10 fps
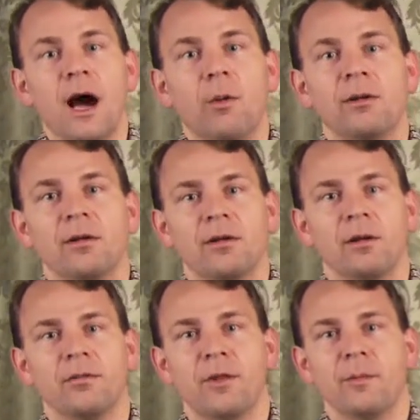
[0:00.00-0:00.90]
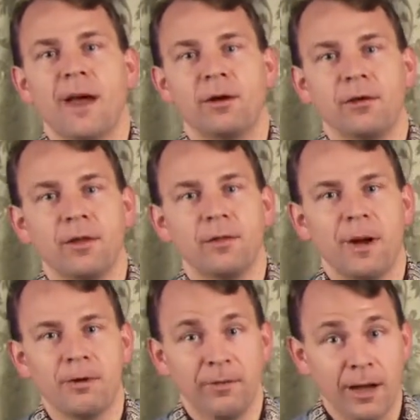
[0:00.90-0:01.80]
I want to live in the manner that the,
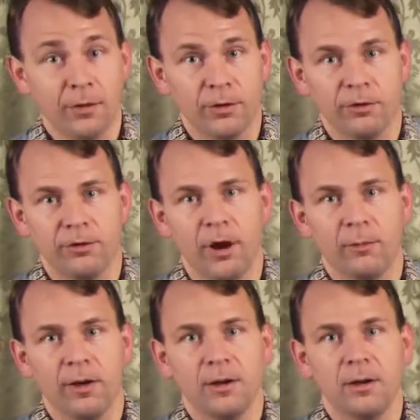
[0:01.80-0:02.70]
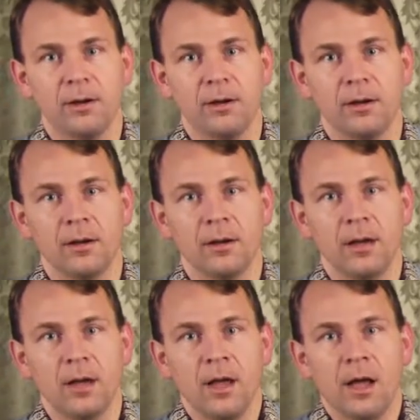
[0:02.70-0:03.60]
my father has taught me.
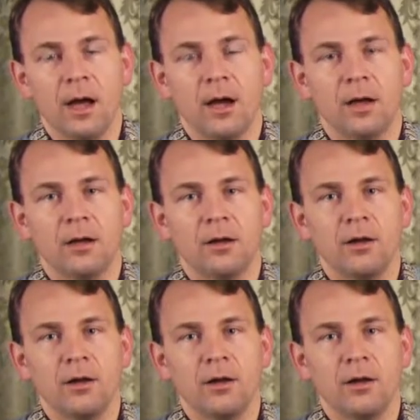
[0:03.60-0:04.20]
Uh,